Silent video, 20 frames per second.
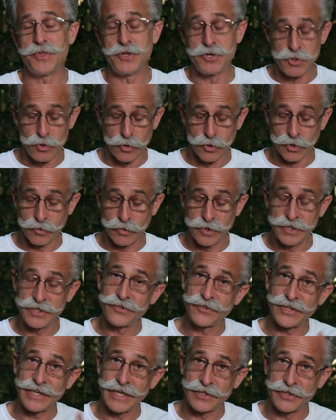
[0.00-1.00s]
newer ones,
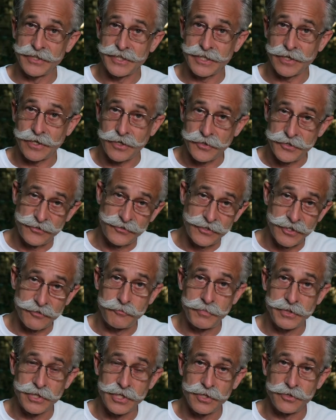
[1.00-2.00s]
and I'll link all this stuff
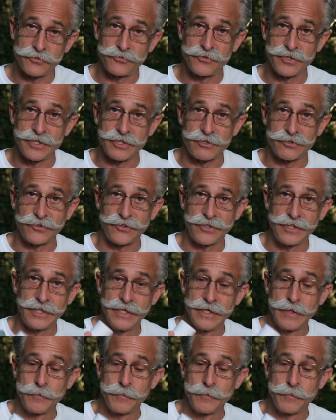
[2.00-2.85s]
below if you're interested.